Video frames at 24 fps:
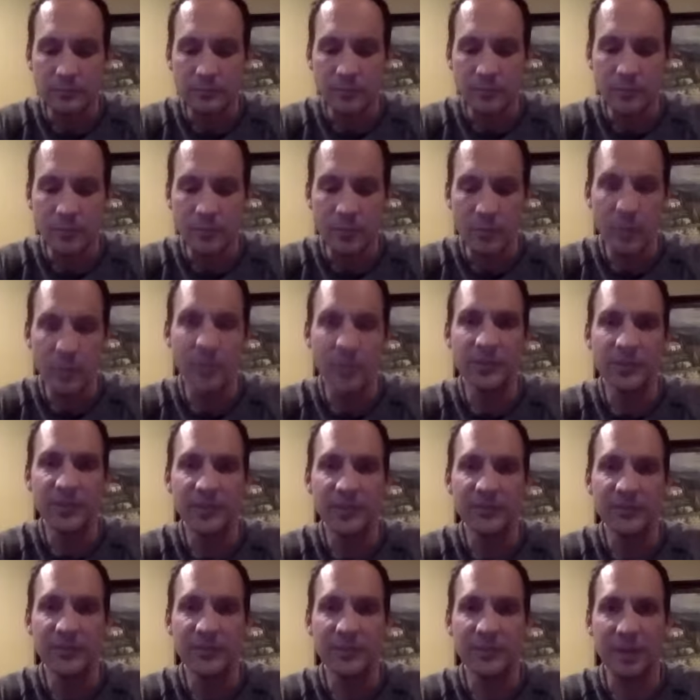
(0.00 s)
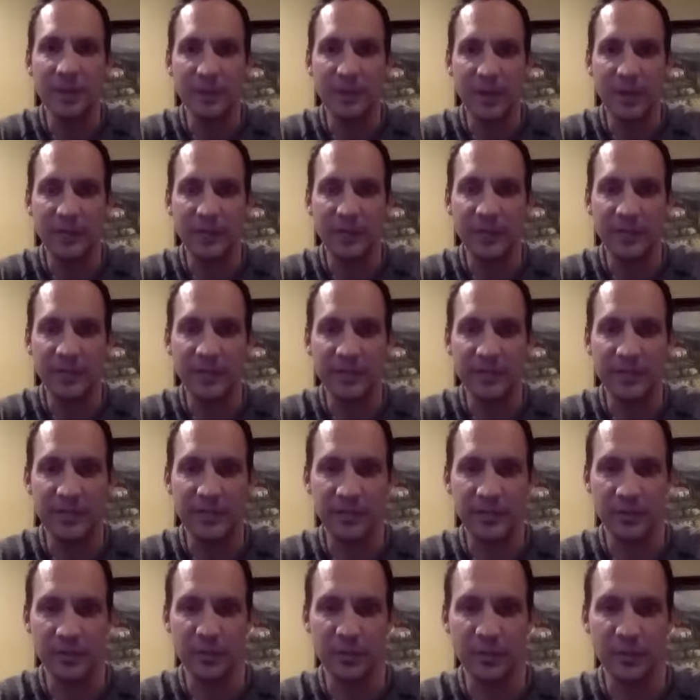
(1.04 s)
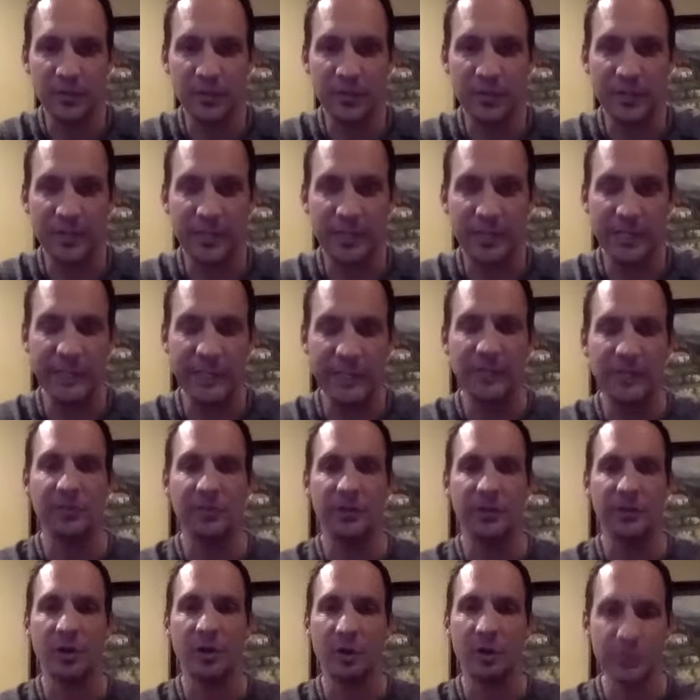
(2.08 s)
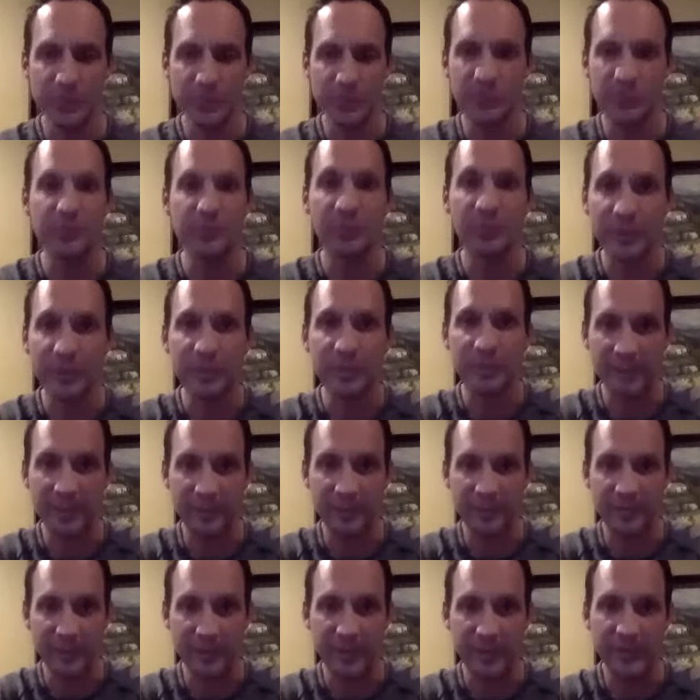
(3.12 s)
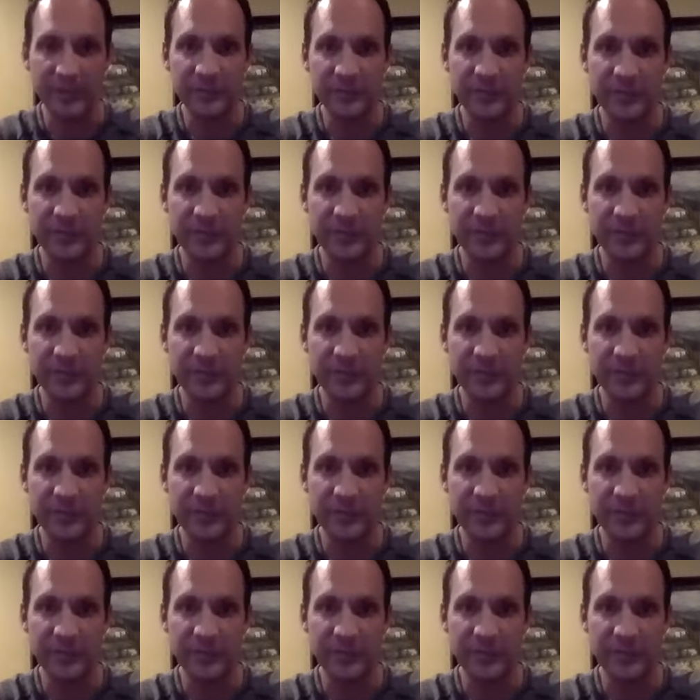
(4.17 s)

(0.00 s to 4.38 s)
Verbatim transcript: one of the things that my wife and I start incorporating because culture is really big for us.